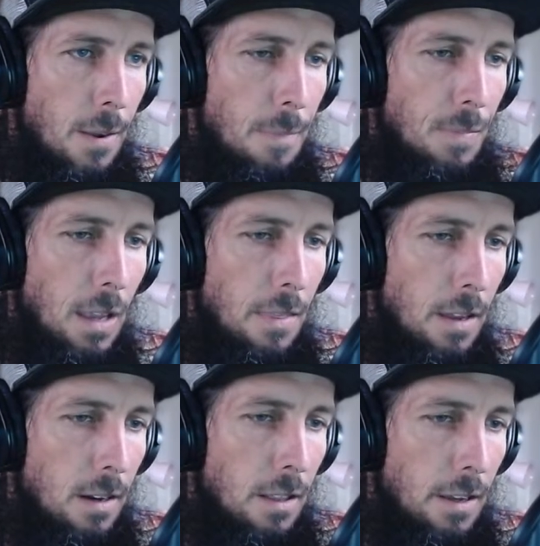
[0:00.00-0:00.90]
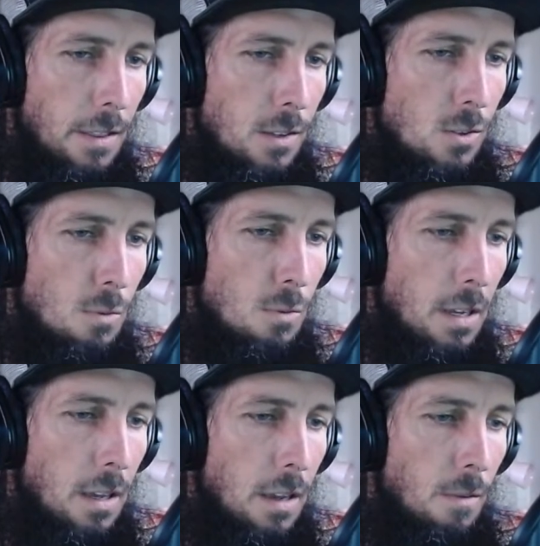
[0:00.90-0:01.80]
and then click on the Zoom
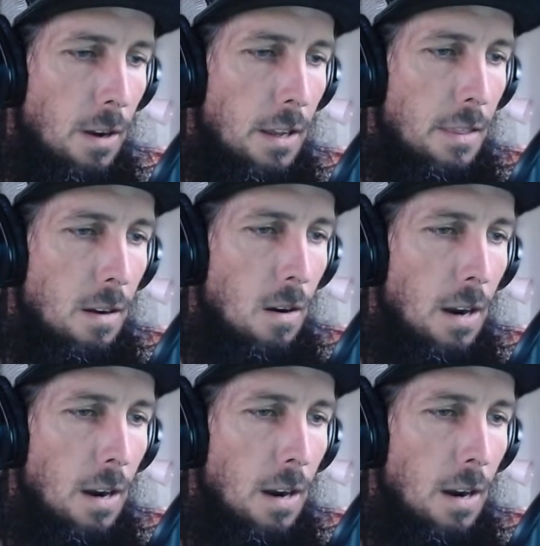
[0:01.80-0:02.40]
link and get right in there.